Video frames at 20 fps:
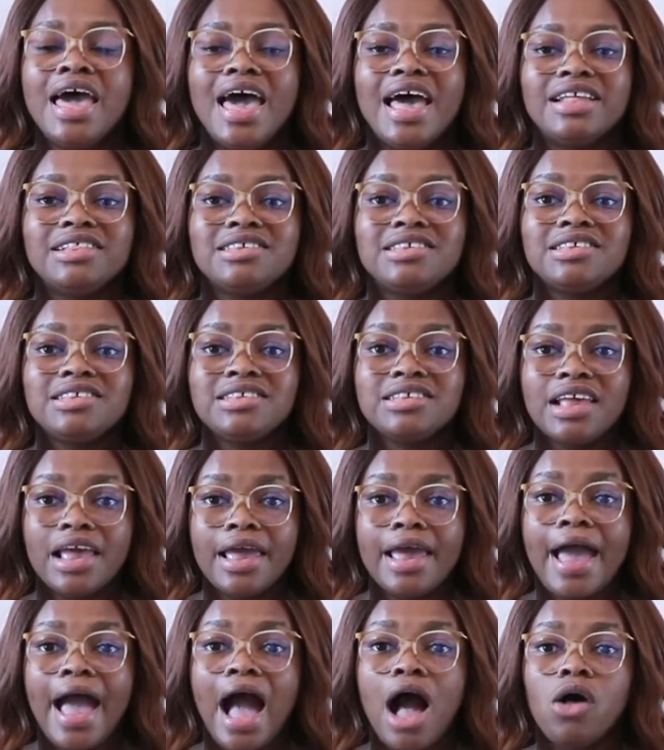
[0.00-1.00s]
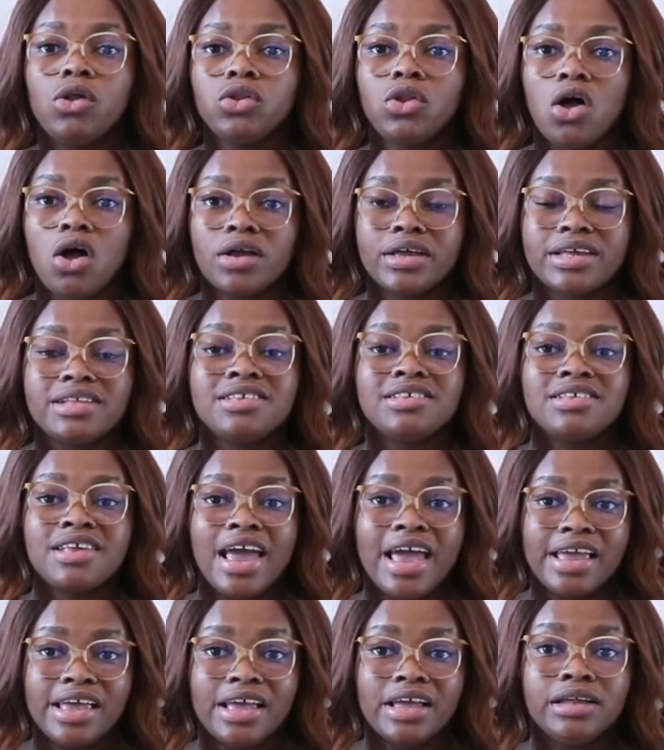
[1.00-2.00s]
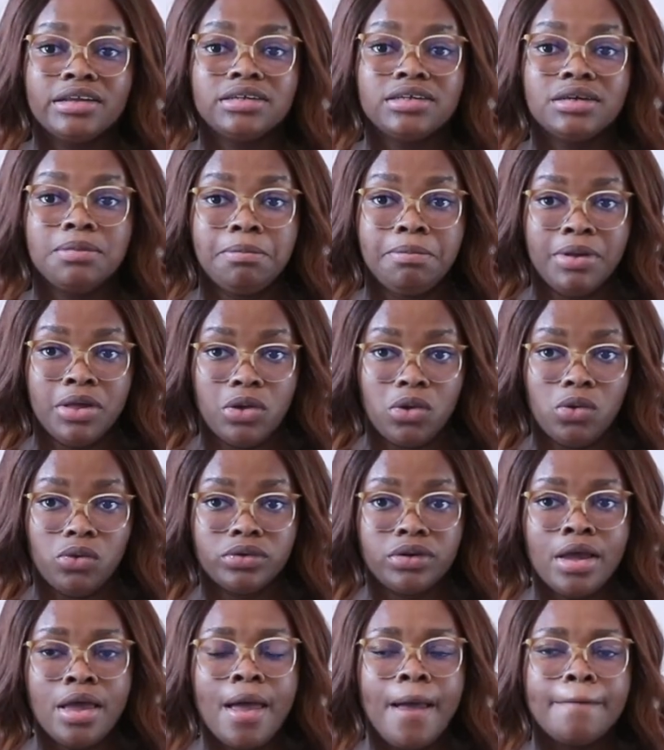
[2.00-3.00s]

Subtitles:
and see how long it's taking to build.